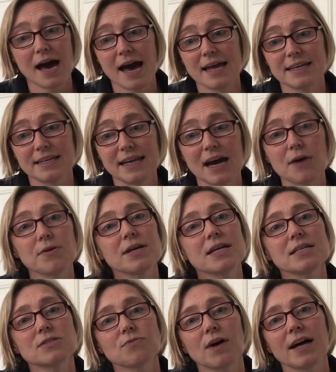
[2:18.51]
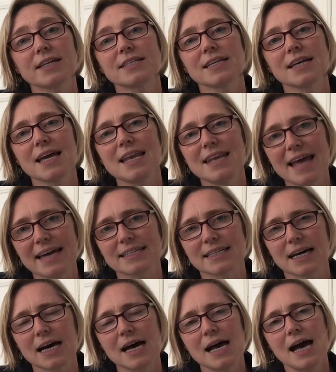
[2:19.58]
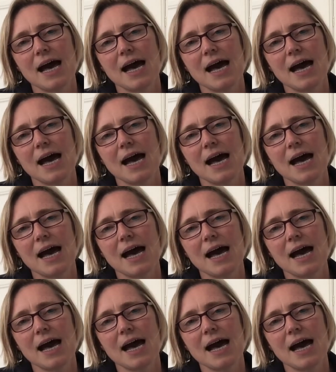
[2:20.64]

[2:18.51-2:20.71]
and now he is writing a letter.